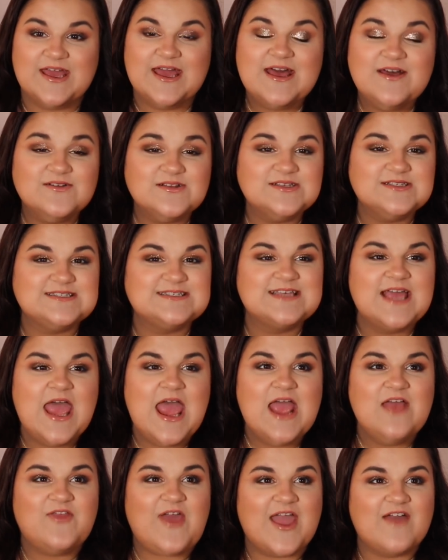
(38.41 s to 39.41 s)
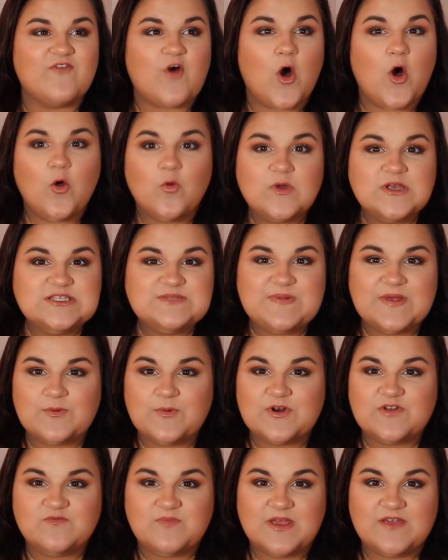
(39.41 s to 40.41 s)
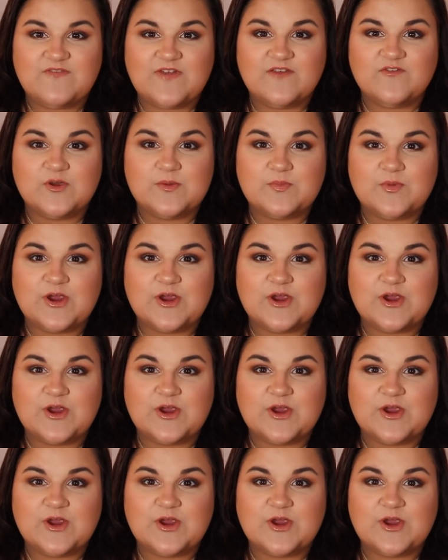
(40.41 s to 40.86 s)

Hills. They have always been one of my favorite